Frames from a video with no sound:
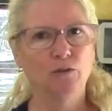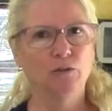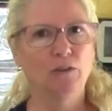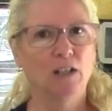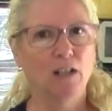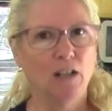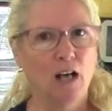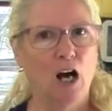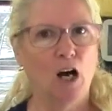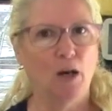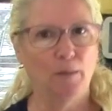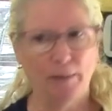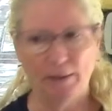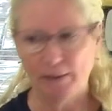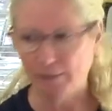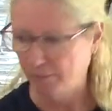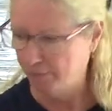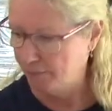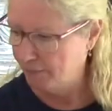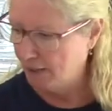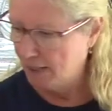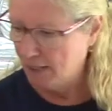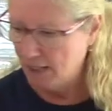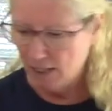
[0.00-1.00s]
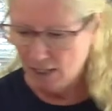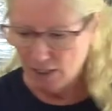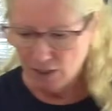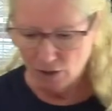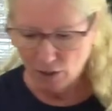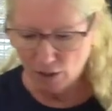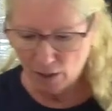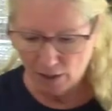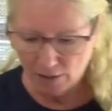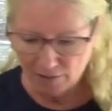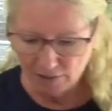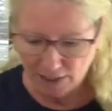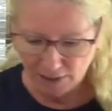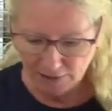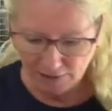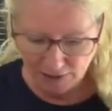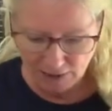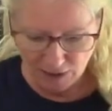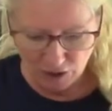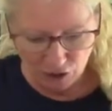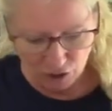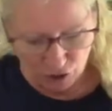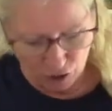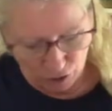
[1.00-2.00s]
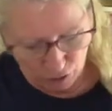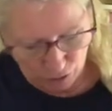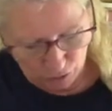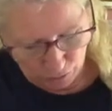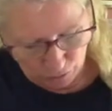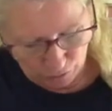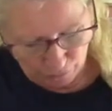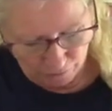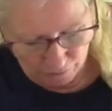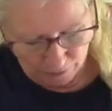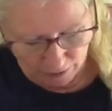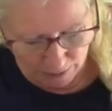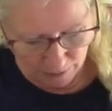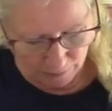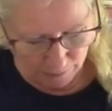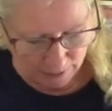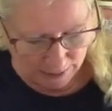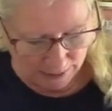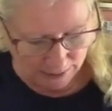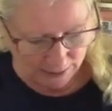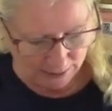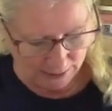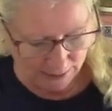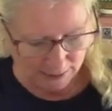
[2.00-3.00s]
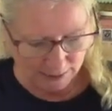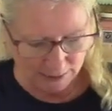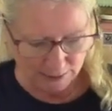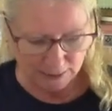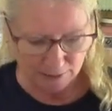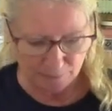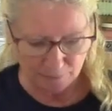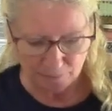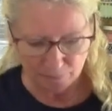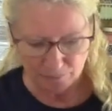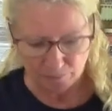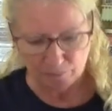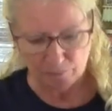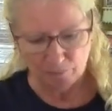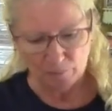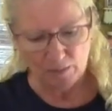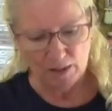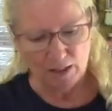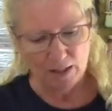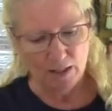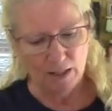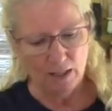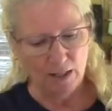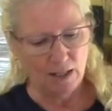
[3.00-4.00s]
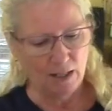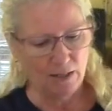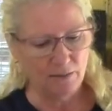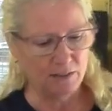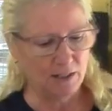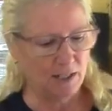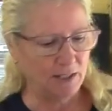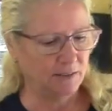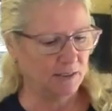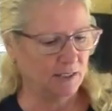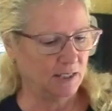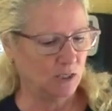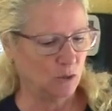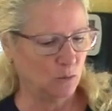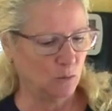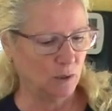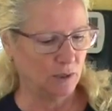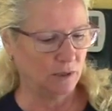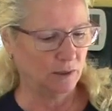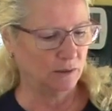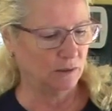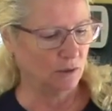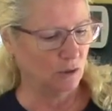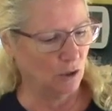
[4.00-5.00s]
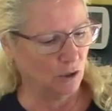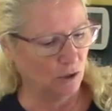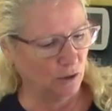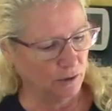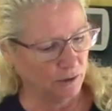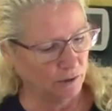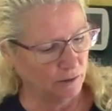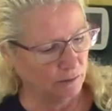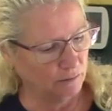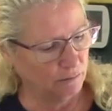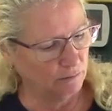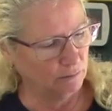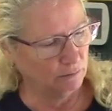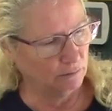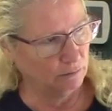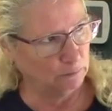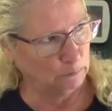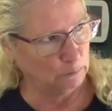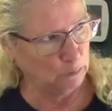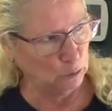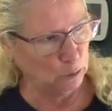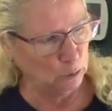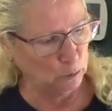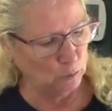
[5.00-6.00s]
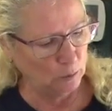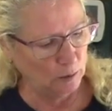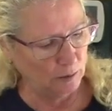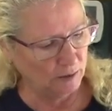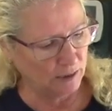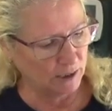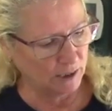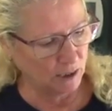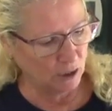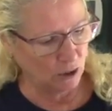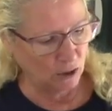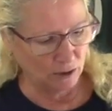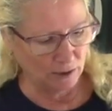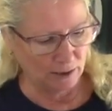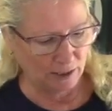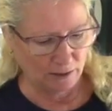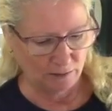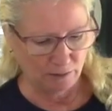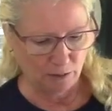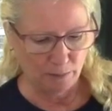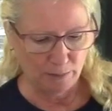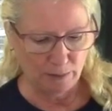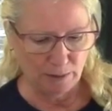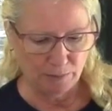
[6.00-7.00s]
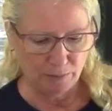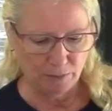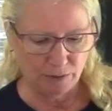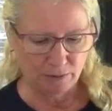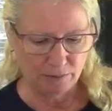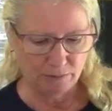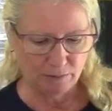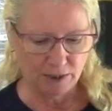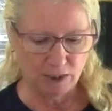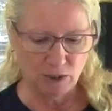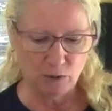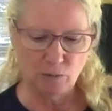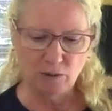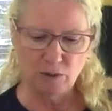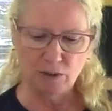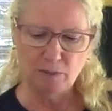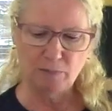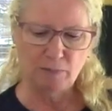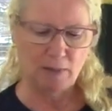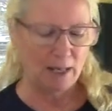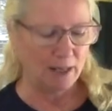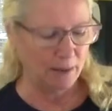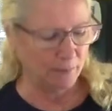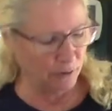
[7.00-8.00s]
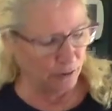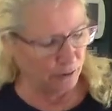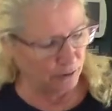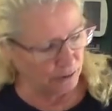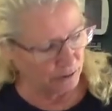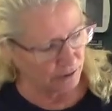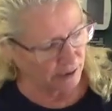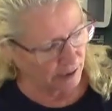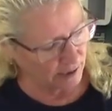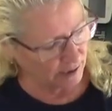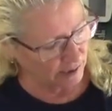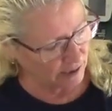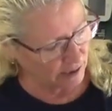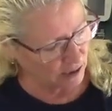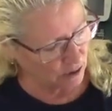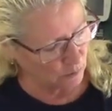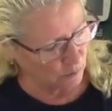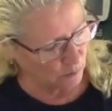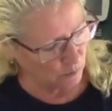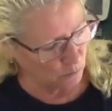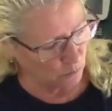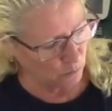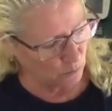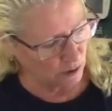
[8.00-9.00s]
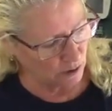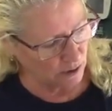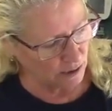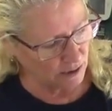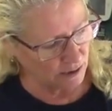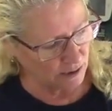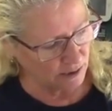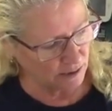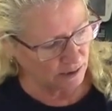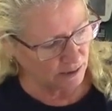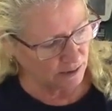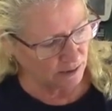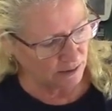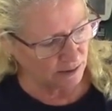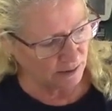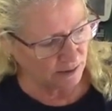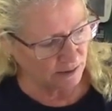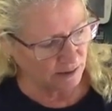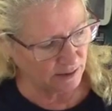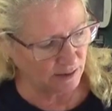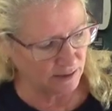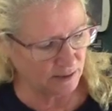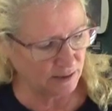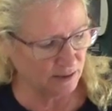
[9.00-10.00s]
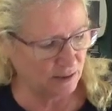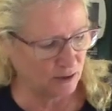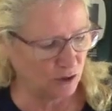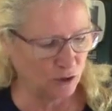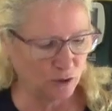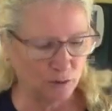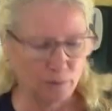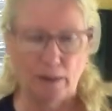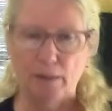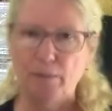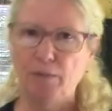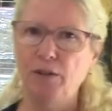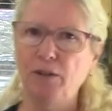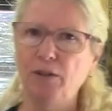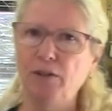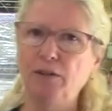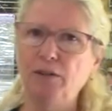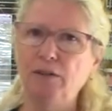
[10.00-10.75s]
common. So I've got these two fun pieces. I've got this one called, what was it called? I don't remember. This one's Pebbles, and this one was, do you remember?